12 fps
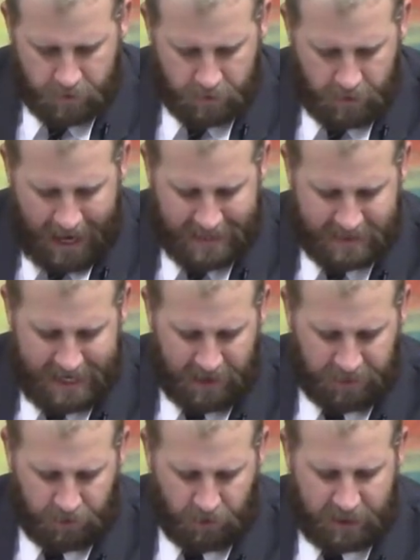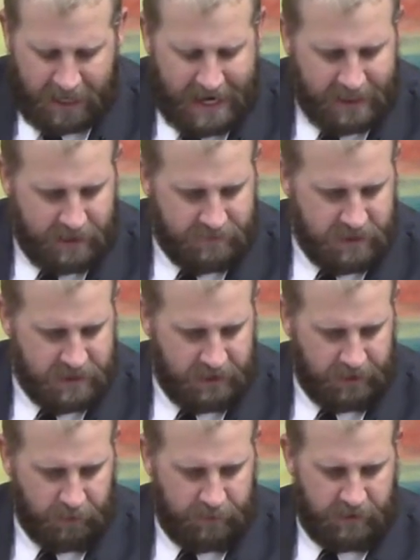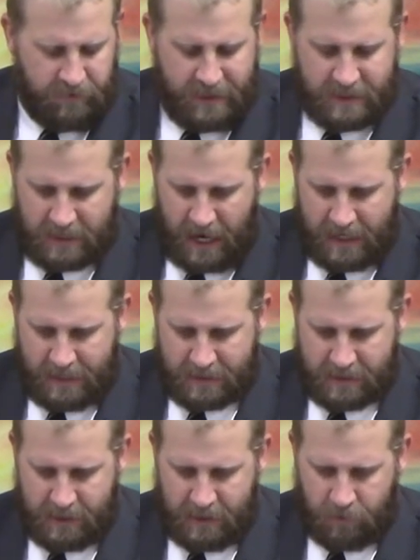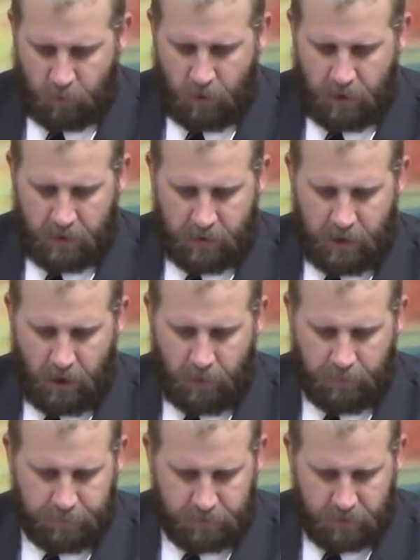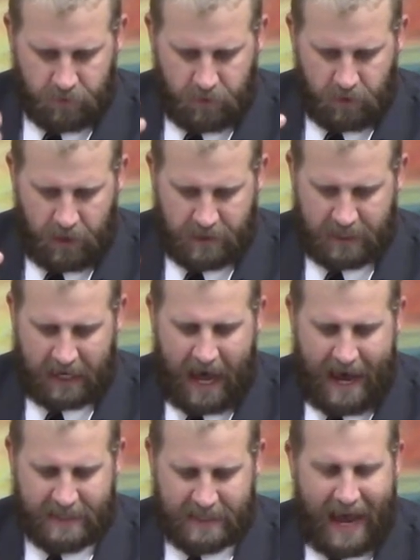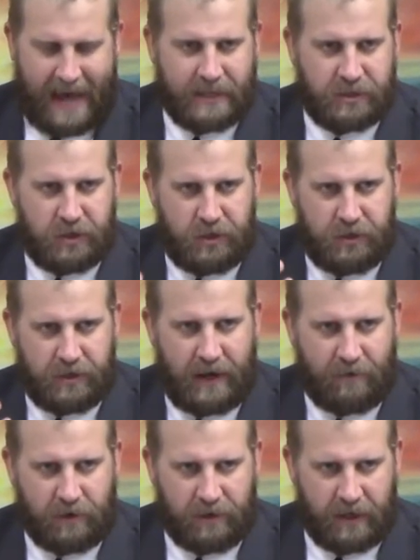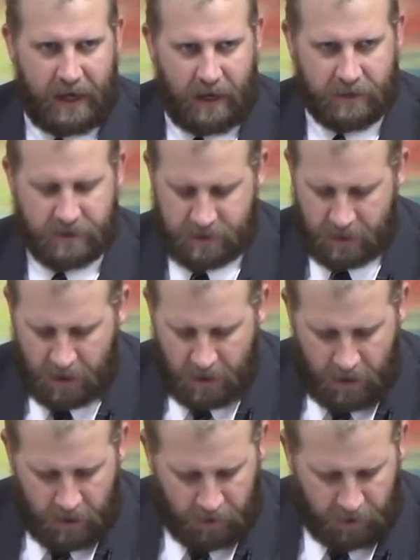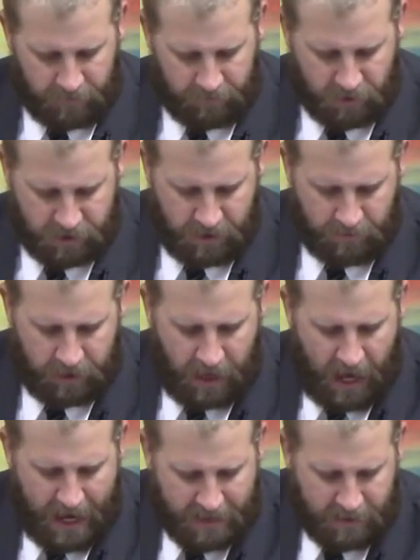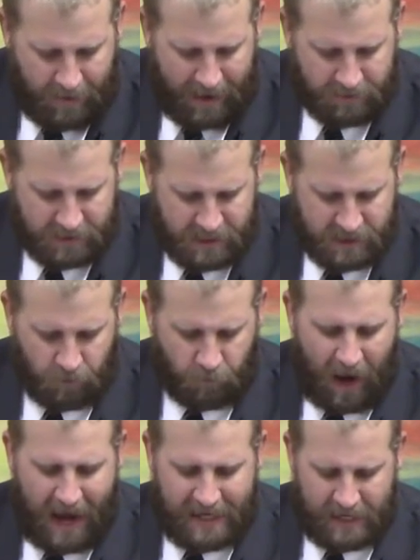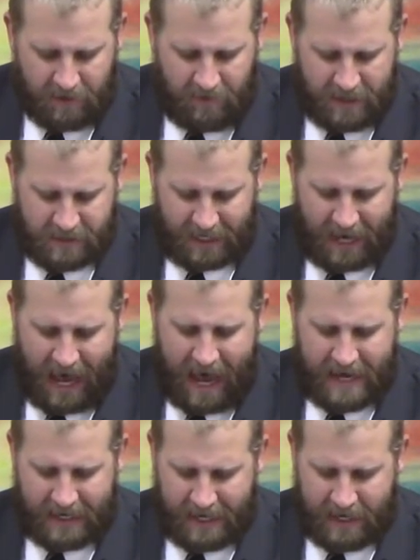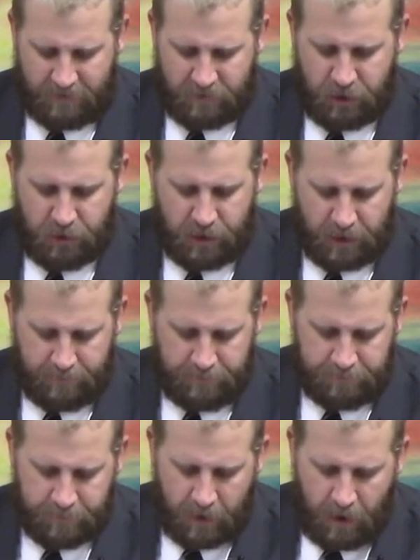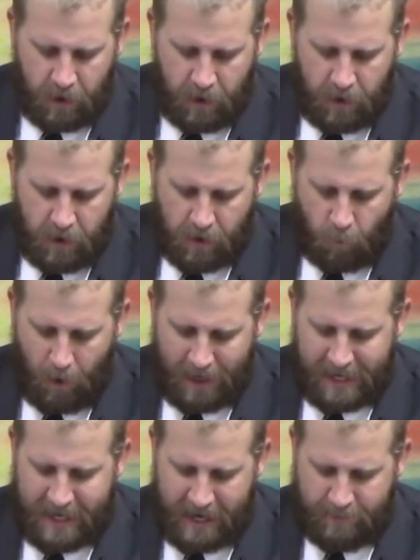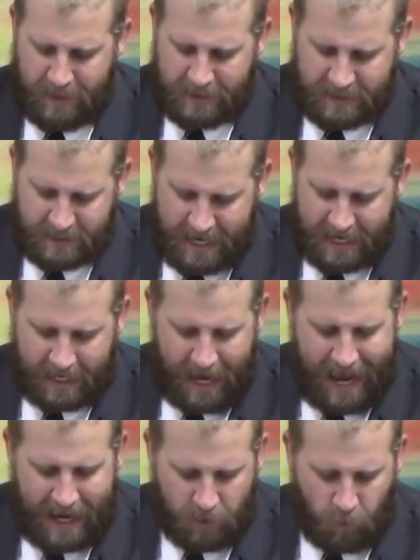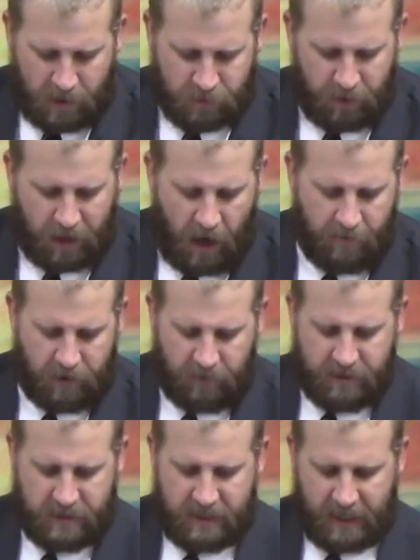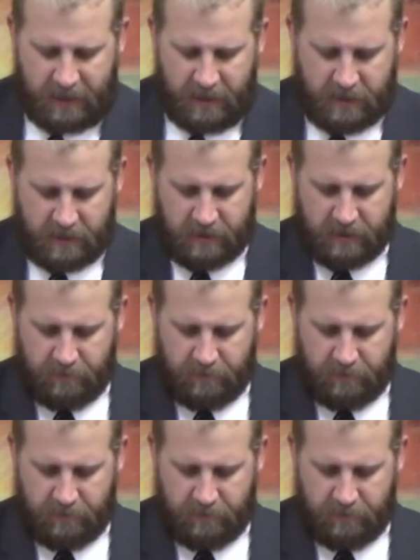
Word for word: Isaiah 38 gives us a little bit of insight into what, you know, Hezekiah's attitude and everything else. Look at verse number 9. The Bible says, The writing of Hezekiah, king of Judah, when he had been sick and was recovered of his sickness,